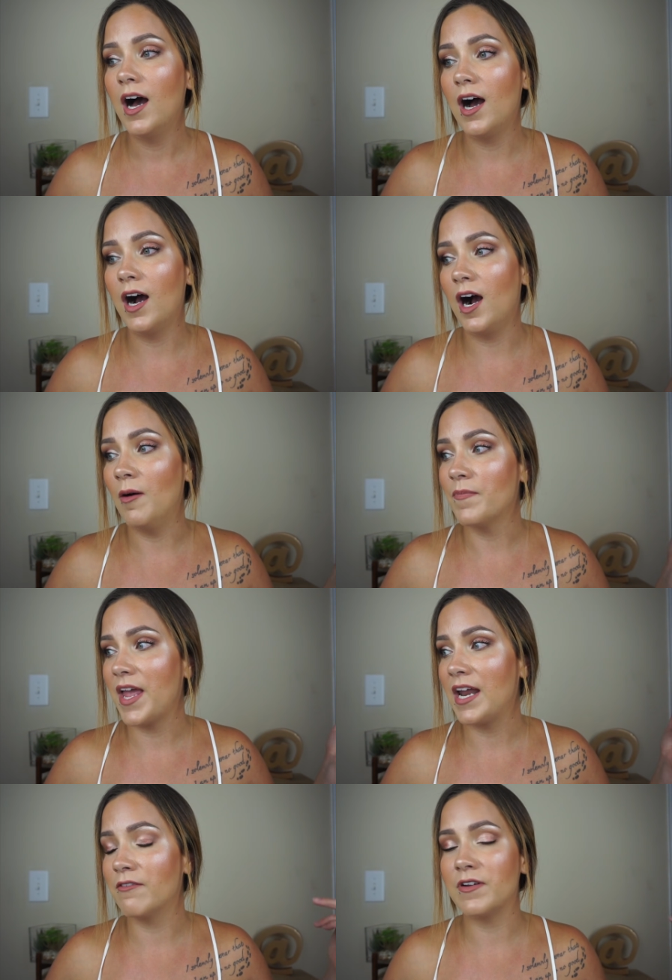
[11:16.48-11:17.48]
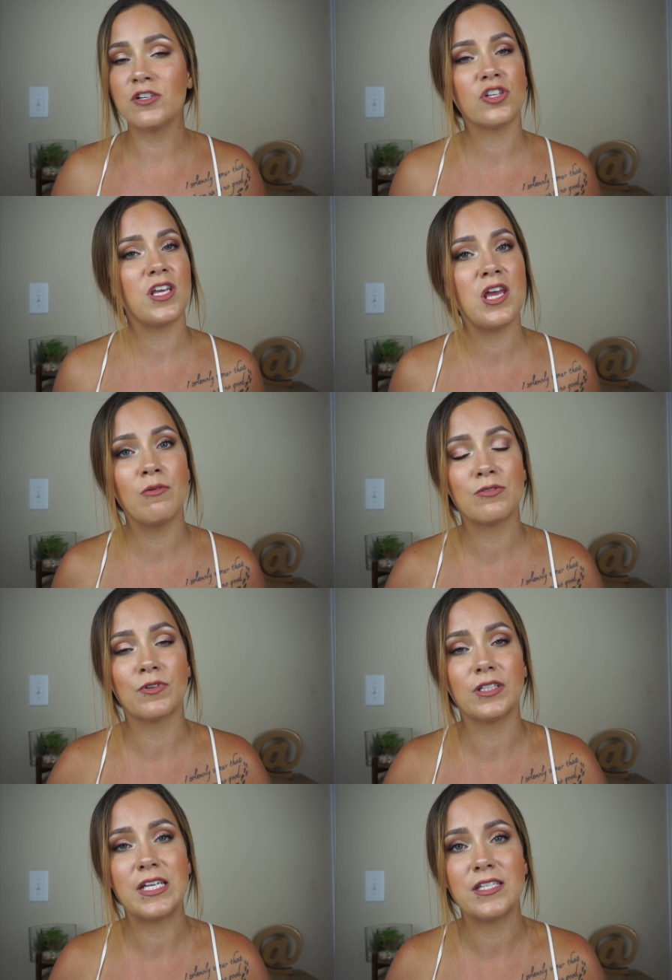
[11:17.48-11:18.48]
Um, and eventually he was
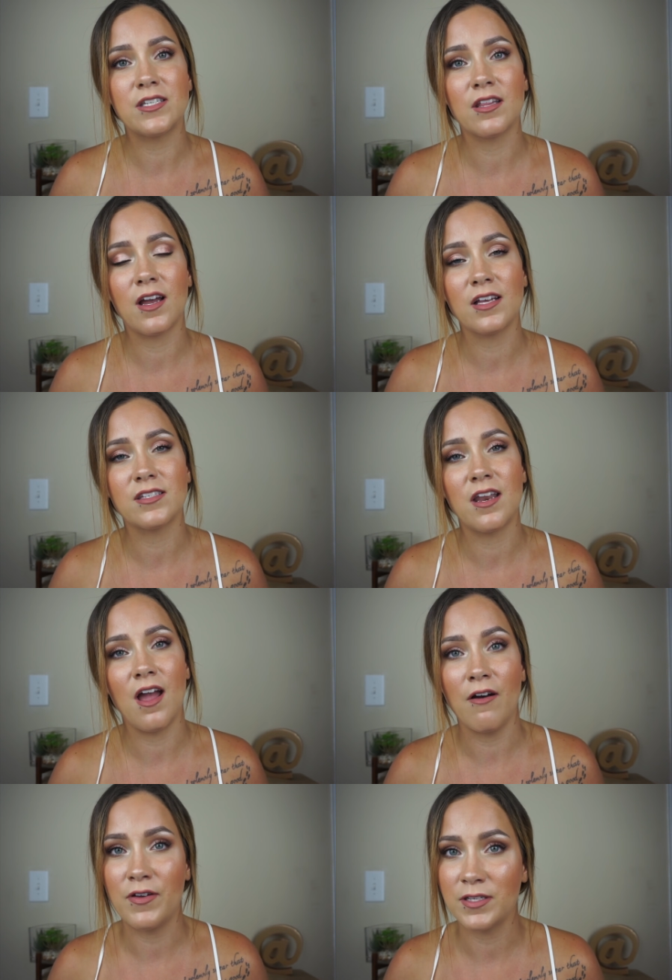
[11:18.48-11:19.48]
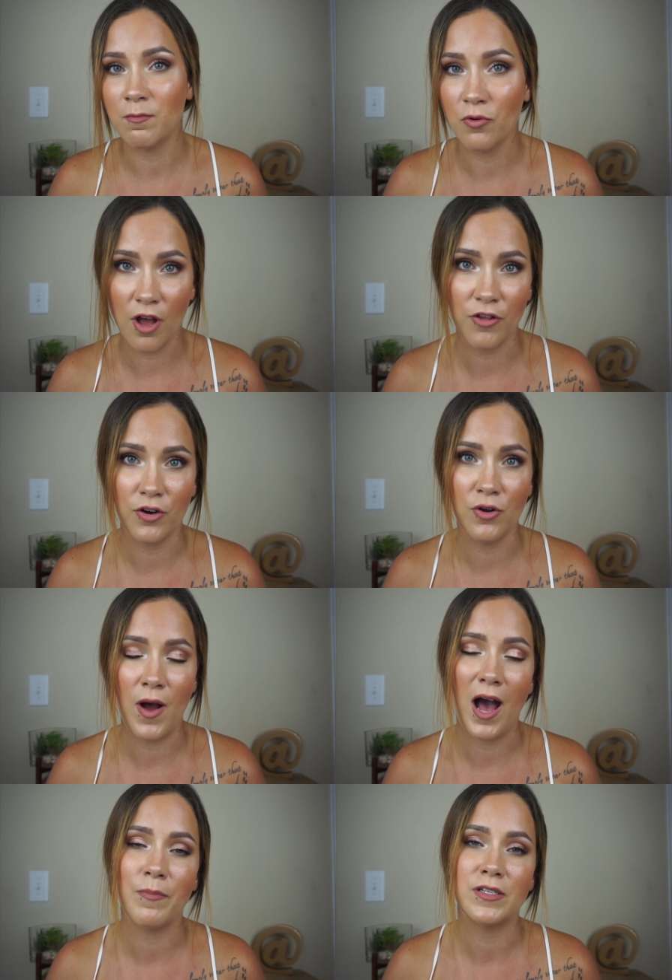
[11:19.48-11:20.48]
released to the custody of his brother who
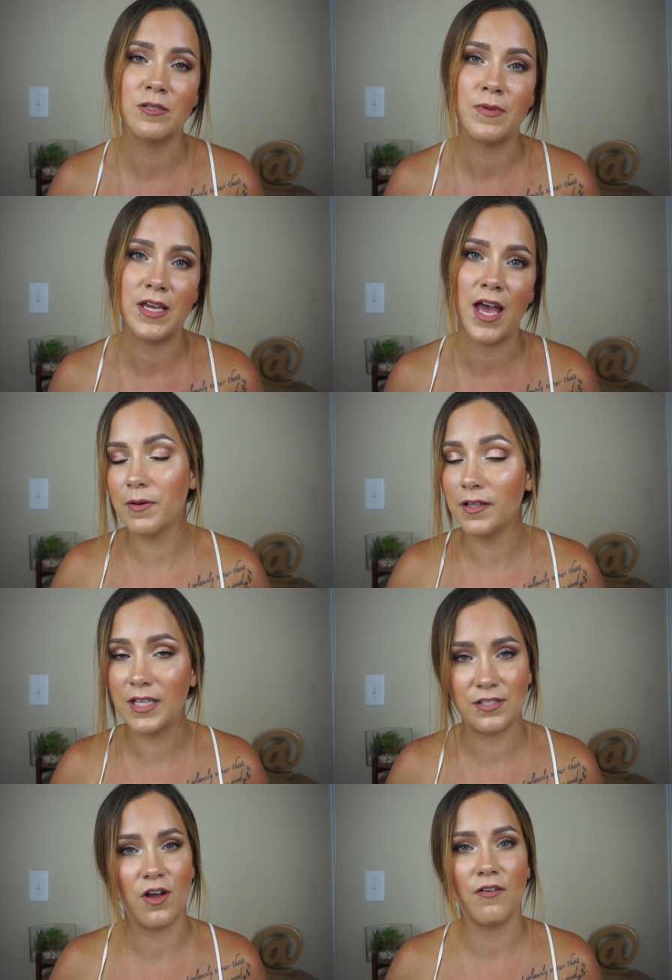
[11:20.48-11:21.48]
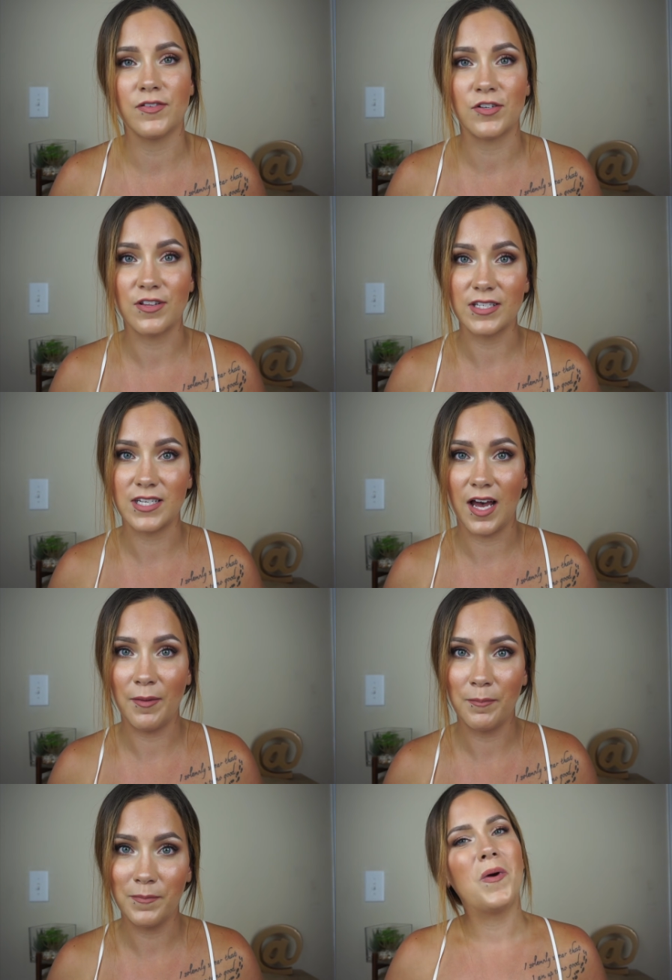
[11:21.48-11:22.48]
happened to be a police officer at the time.
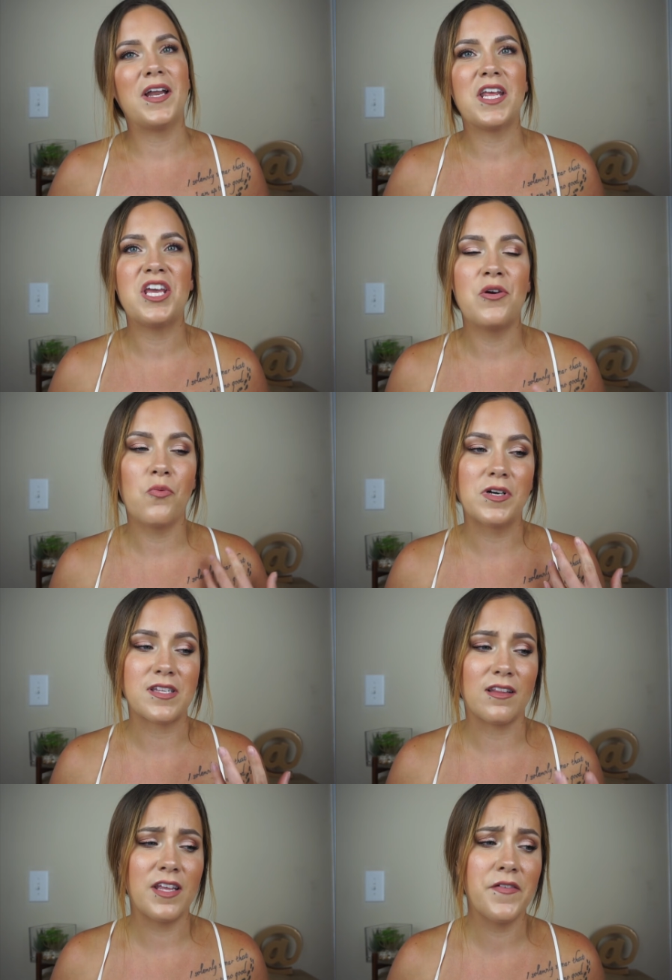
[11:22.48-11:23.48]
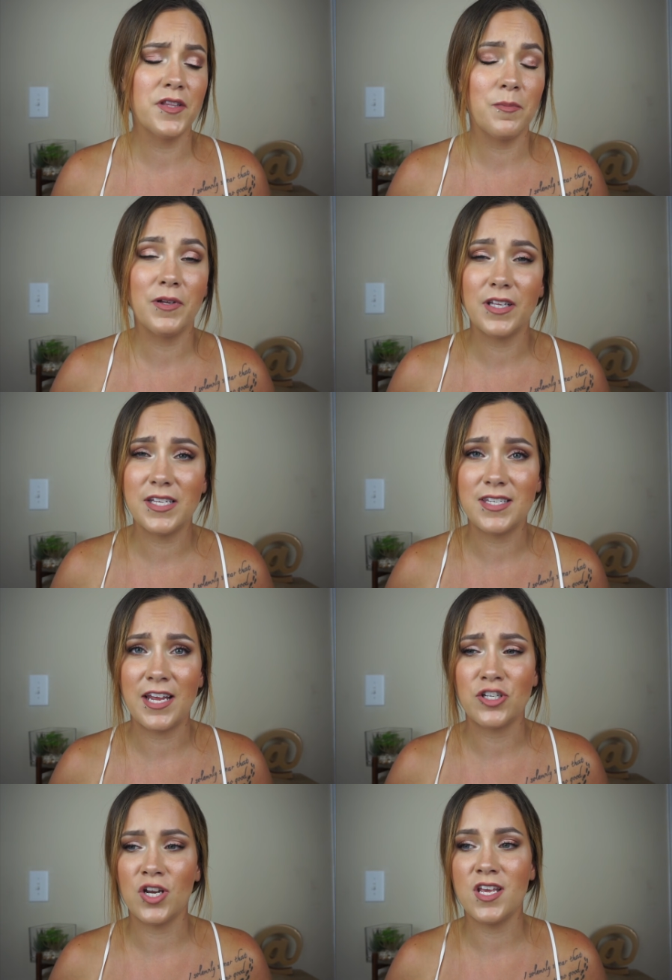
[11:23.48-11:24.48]
When he was leaving the police
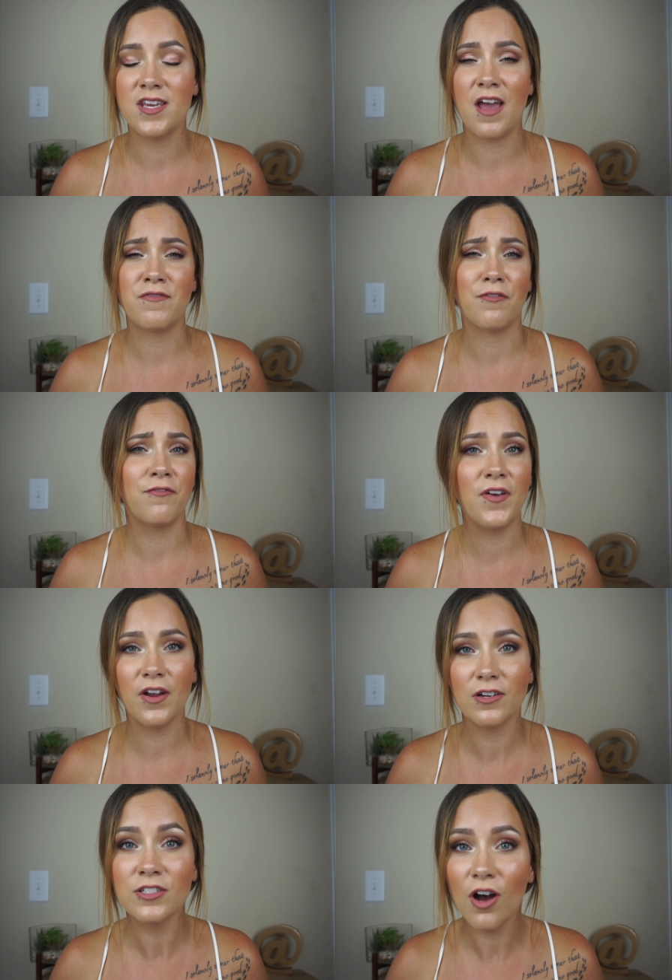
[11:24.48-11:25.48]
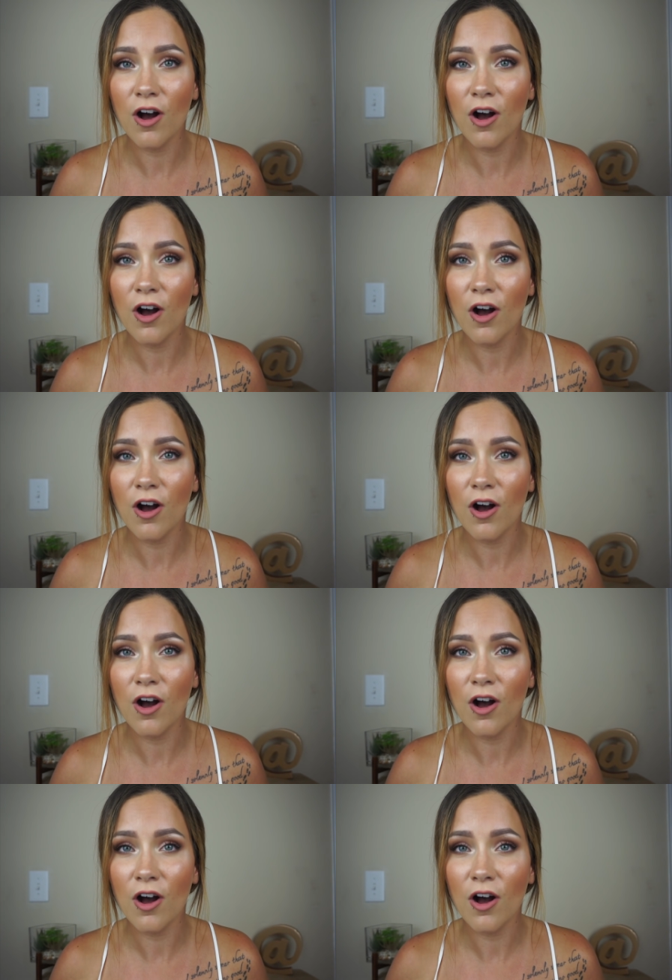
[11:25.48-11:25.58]
station, he gave the finger to